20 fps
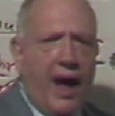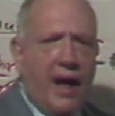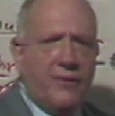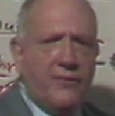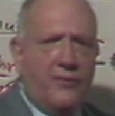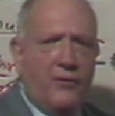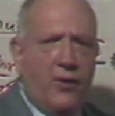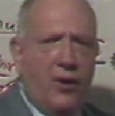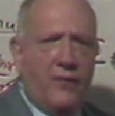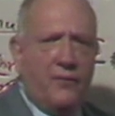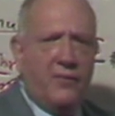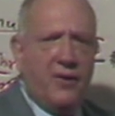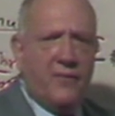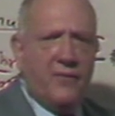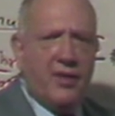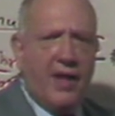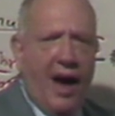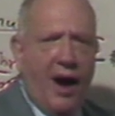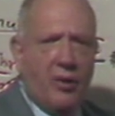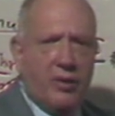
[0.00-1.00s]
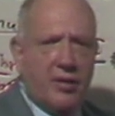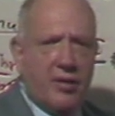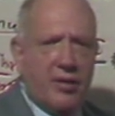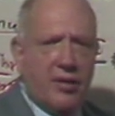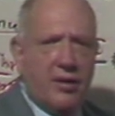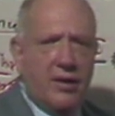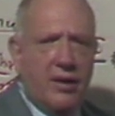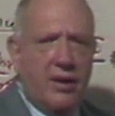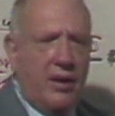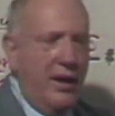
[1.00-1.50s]
4/5
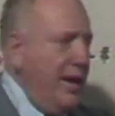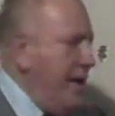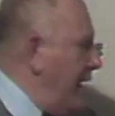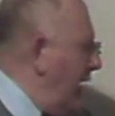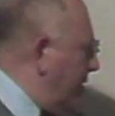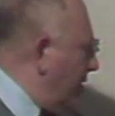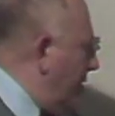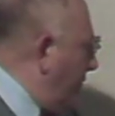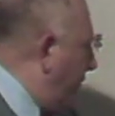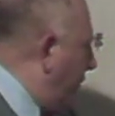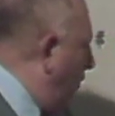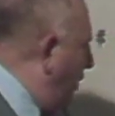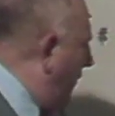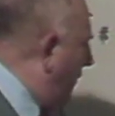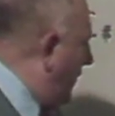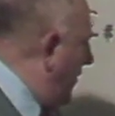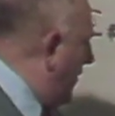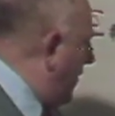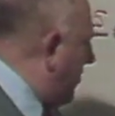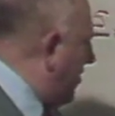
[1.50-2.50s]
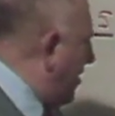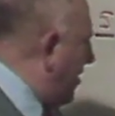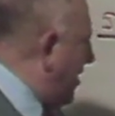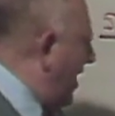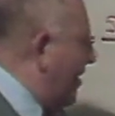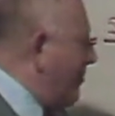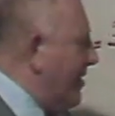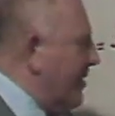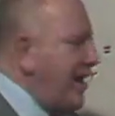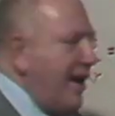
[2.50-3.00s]
hours. Isn't 4/5 the
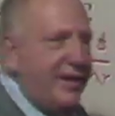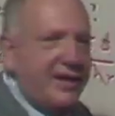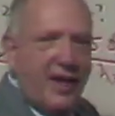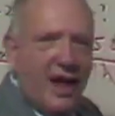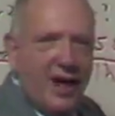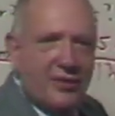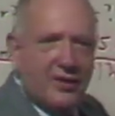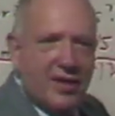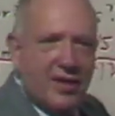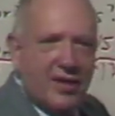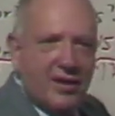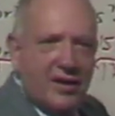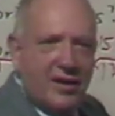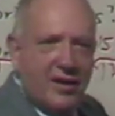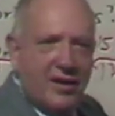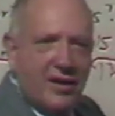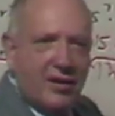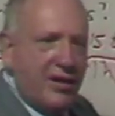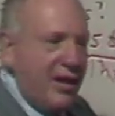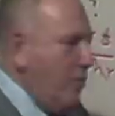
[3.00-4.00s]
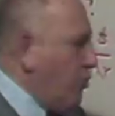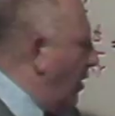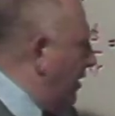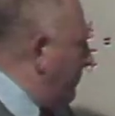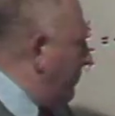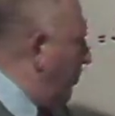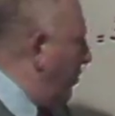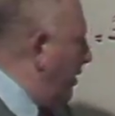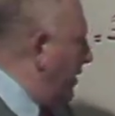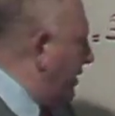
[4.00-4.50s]
same as 8/10? See,
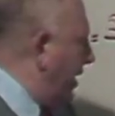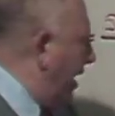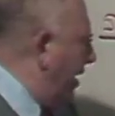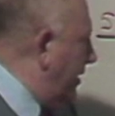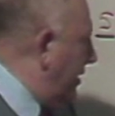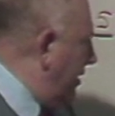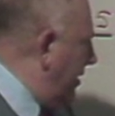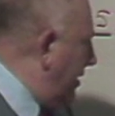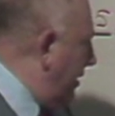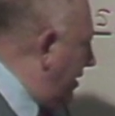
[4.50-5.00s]
1.8.